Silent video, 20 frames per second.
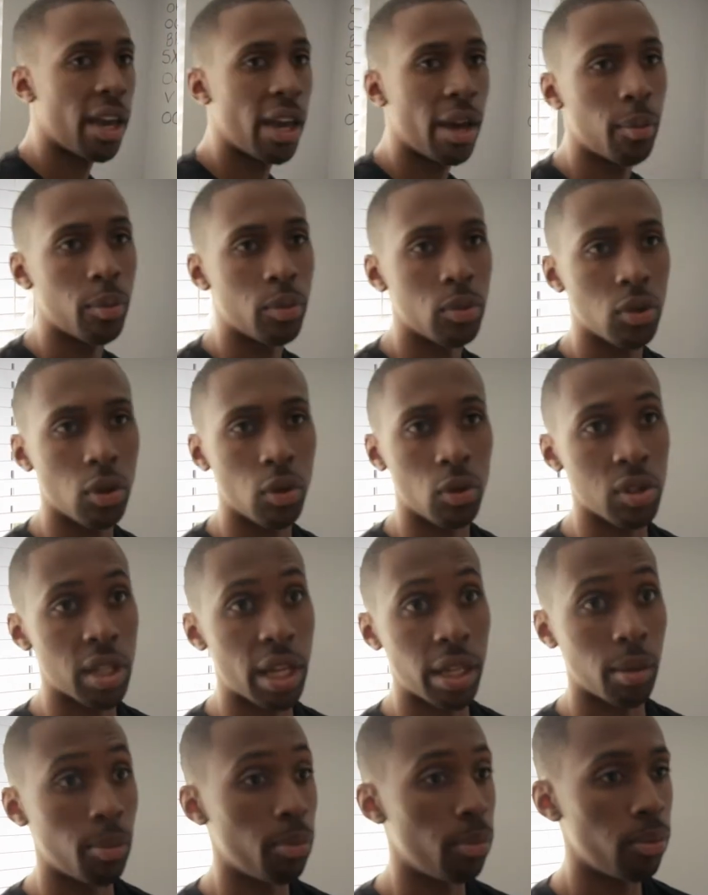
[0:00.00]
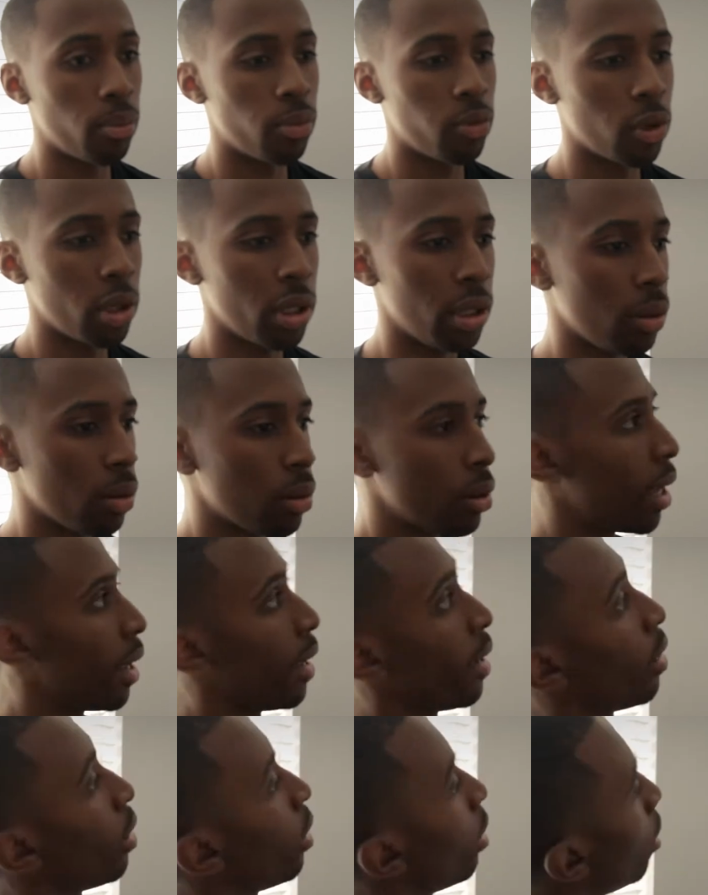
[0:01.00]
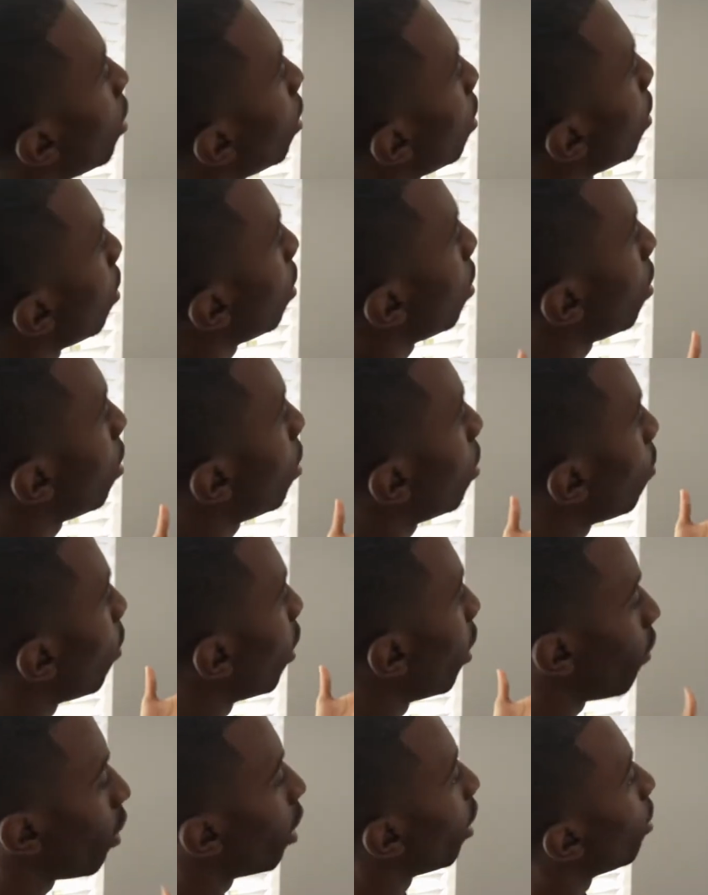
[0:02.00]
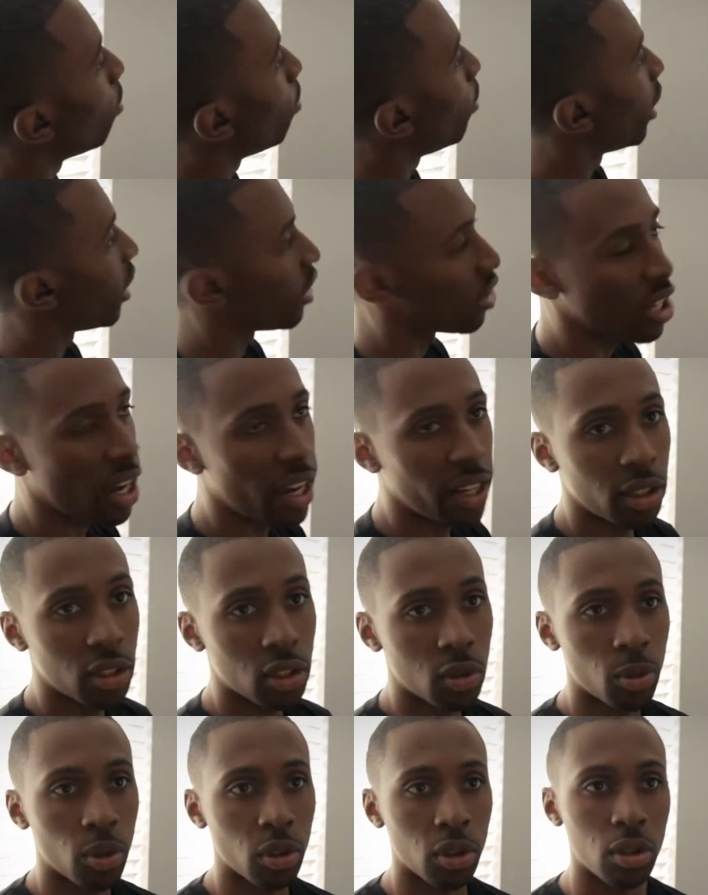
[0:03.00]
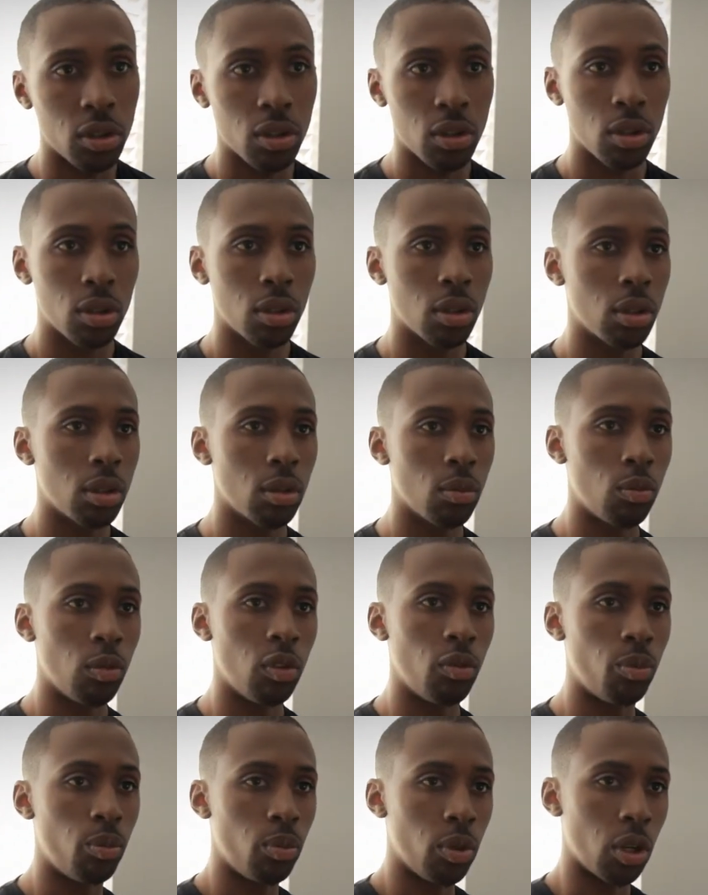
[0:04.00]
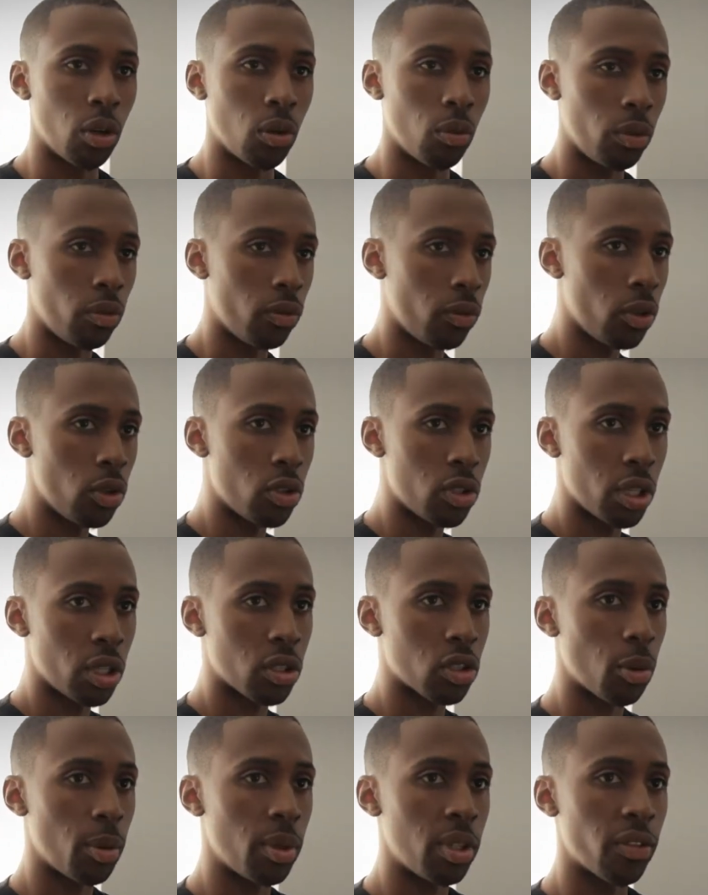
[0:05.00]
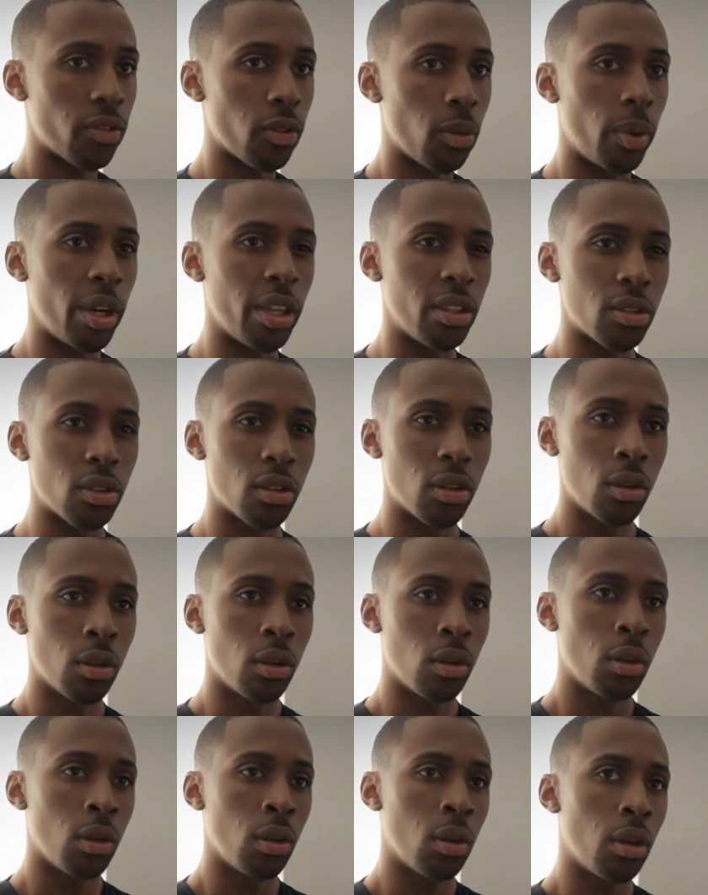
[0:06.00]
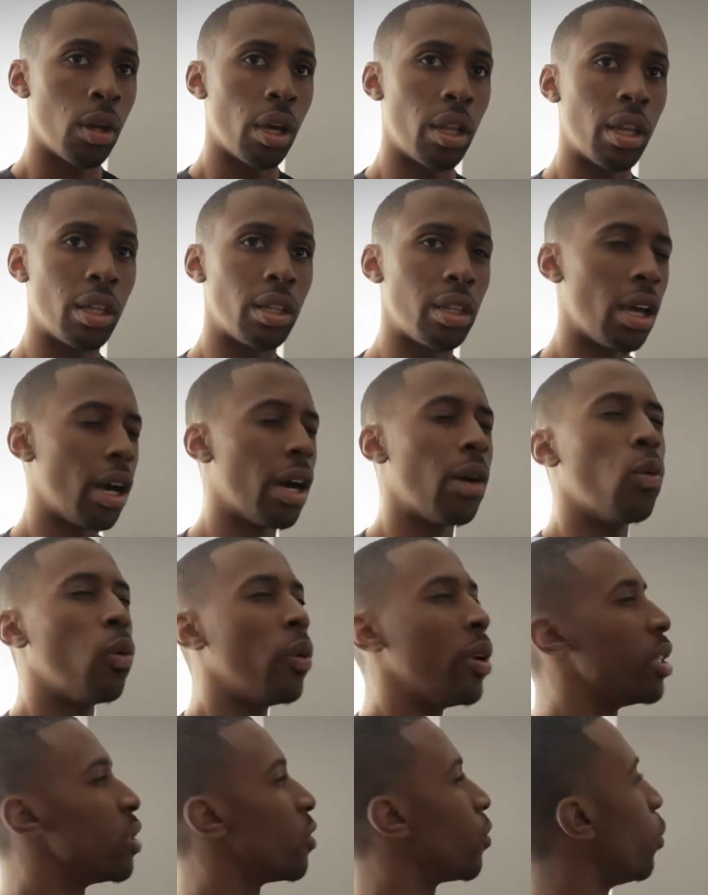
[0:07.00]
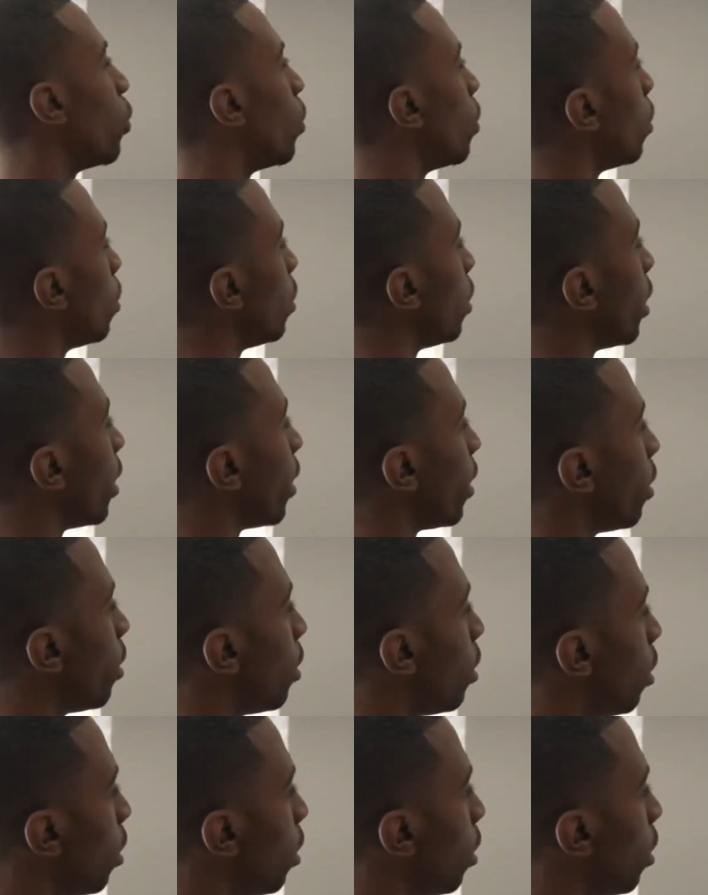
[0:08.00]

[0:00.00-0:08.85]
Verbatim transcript: I Am. So it was like probably like one of our best signings, because we've used it in so many different ways. And I always thought that